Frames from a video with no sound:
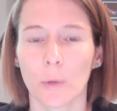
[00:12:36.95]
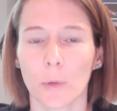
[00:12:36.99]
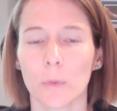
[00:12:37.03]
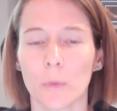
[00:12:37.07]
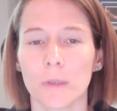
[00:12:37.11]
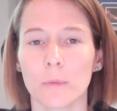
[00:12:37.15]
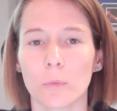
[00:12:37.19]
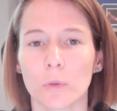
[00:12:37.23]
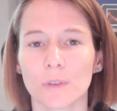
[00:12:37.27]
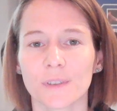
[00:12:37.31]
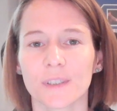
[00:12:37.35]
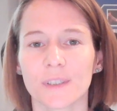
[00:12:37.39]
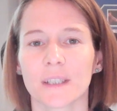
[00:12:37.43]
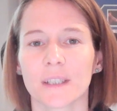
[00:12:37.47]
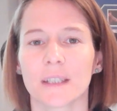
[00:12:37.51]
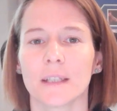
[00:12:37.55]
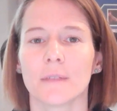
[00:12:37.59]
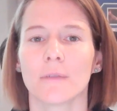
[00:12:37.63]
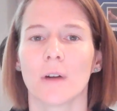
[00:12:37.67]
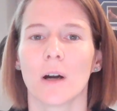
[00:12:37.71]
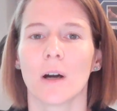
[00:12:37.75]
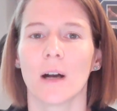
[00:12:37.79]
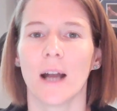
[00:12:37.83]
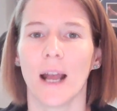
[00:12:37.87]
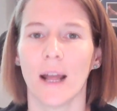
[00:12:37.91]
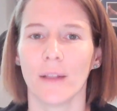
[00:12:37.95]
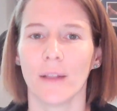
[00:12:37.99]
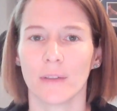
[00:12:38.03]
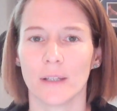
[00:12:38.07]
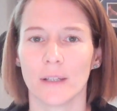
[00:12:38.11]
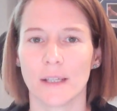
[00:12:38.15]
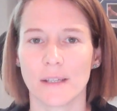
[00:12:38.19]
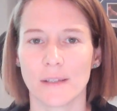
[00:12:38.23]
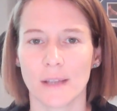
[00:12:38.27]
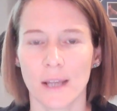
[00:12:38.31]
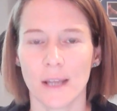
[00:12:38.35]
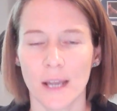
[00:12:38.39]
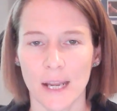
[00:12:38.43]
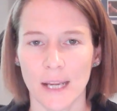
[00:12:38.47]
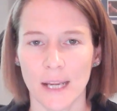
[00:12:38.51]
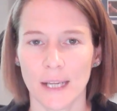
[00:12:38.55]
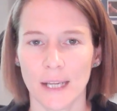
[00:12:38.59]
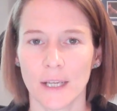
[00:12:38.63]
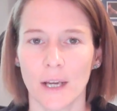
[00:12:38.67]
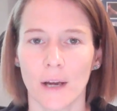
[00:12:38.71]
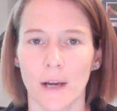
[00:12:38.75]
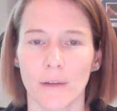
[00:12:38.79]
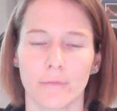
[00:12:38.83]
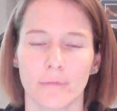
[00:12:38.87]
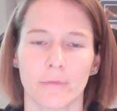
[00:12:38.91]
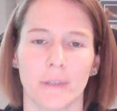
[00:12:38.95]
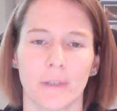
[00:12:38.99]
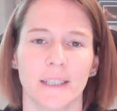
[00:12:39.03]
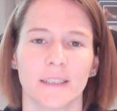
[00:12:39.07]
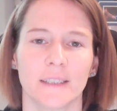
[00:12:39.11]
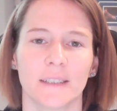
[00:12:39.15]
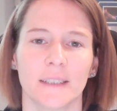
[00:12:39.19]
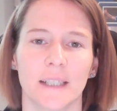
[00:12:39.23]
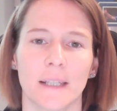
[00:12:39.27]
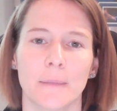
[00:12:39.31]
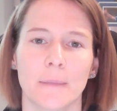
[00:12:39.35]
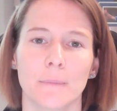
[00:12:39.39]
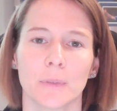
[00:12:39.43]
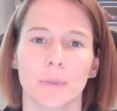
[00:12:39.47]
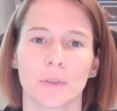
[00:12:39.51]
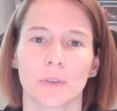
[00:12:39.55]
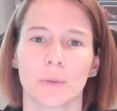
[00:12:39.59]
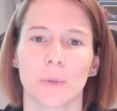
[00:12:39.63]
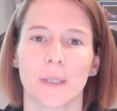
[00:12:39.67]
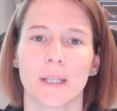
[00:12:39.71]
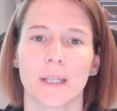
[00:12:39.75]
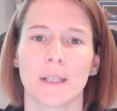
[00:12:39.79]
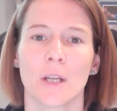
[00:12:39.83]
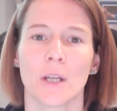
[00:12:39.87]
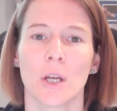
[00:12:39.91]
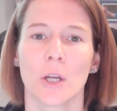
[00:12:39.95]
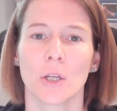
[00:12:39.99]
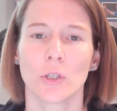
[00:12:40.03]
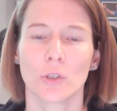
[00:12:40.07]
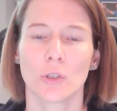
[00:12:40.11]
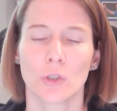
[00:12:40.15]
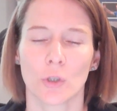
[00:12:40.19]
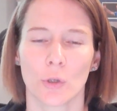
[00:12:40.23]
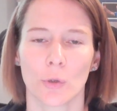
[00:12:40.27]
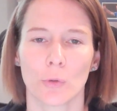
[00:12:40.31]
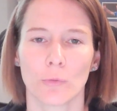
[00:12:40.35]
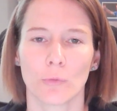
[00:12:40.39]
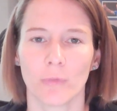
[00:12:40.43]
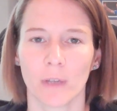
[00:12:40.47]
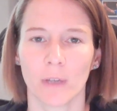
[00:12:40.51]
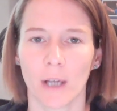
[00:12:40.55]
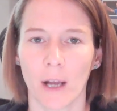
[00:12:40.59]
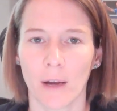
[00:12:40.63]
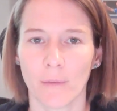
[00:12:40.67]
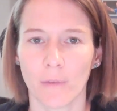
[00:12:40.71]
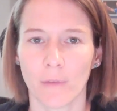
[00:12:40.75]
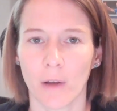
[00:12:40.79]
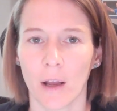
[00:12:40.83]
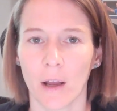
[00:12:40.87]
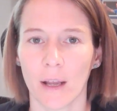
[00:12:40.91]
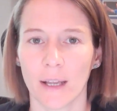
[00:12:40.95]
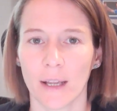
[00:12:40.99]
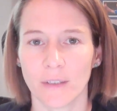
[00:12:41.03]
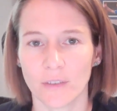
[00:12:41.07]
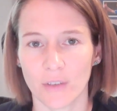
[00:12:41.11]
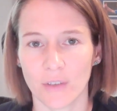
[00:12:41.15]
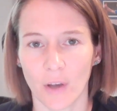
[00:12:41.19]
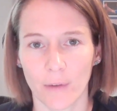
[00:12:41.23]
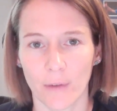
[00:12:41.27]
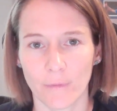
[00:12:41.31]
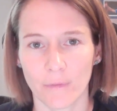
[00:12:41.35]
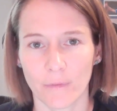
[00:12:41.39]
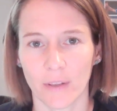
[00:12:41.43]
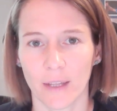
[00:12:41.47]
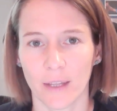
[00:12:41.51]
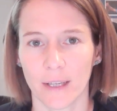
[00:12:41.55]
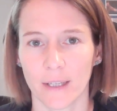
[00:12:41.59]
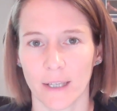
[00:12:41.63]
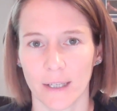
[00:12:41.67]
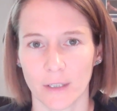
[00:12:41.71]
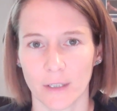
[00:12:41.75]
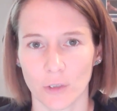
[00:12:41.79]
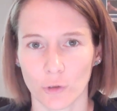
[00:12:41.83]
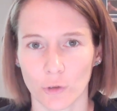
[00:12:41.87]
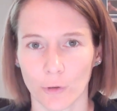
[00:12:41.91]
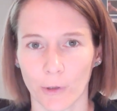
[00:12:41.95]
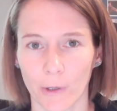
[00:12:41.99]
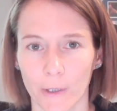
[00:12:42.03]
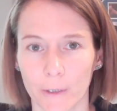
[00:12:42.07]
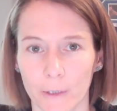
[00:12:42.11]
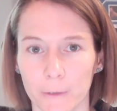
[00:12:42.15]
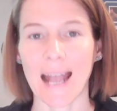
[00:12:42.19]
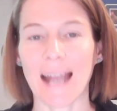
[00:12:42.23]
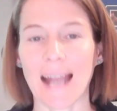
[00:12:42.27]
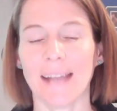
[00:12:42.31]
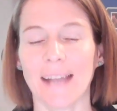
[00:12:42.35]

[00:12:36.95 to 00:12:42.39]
So we want to give our athletes enough rest in between to recover in time for their next trial.